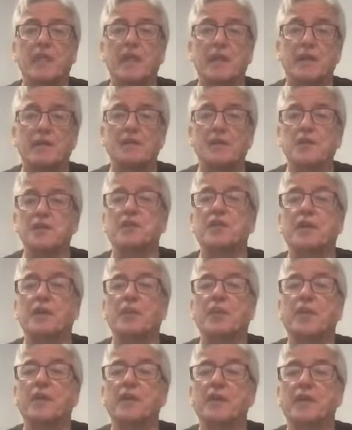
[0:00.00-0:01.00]
if it's not
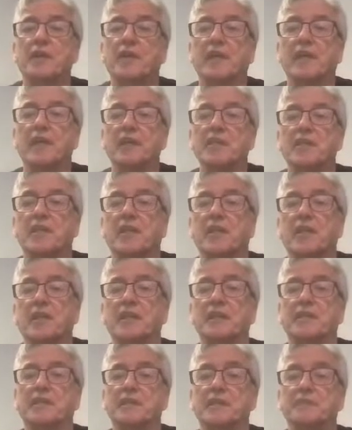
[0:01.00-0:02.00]
one thing, it's
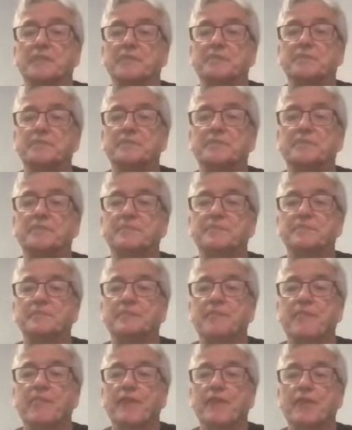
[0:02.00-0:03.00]
another.
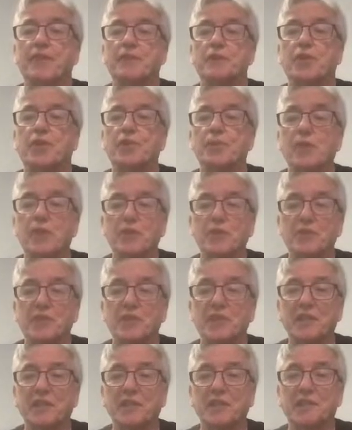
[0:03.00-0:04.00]
Tom
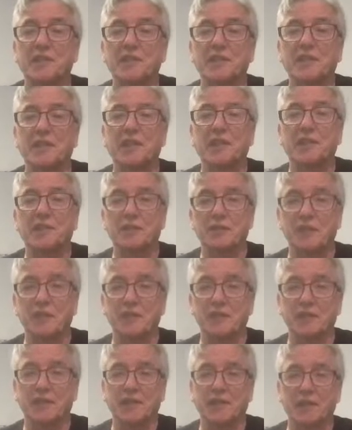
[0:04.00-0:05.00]
Houston, good
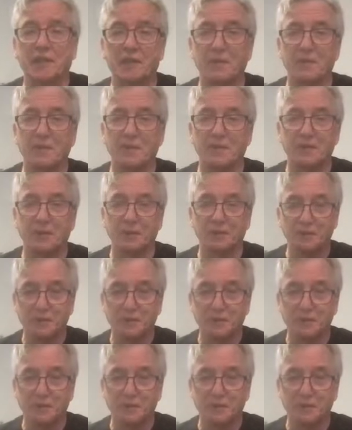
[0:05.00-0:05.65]
evening, how are you?